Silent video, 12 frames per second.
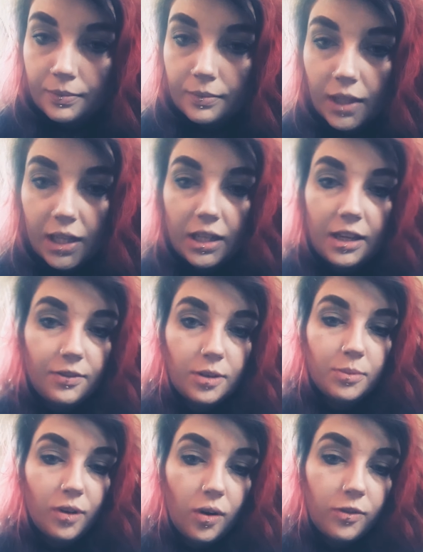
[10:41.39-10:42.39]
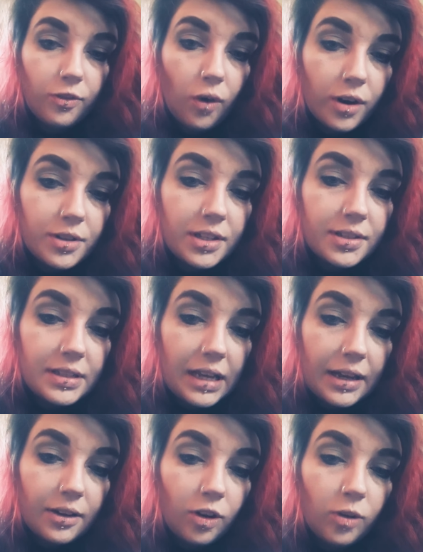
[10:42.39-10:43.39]
And even before this
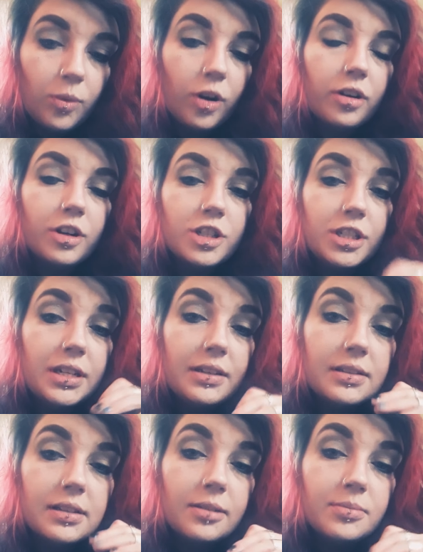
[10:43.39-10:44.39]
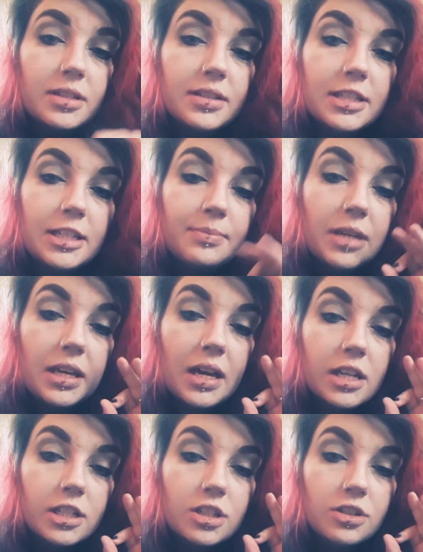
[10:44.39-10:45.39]
stay-at-home order, she has come to see me
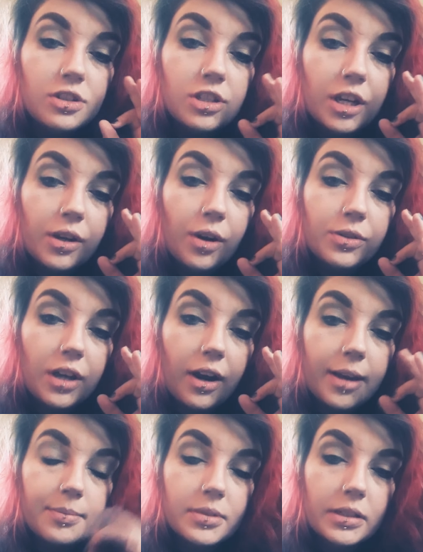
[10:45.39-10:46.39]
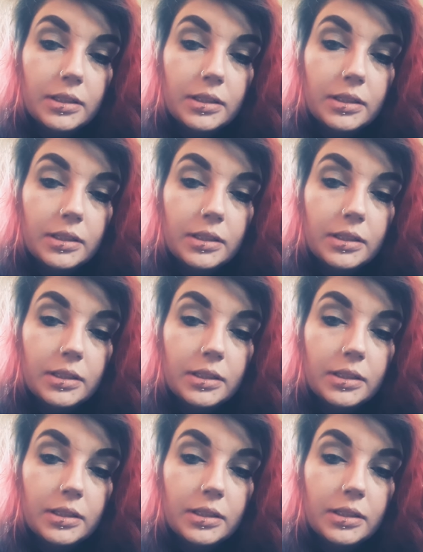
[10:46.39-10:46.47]
0 times.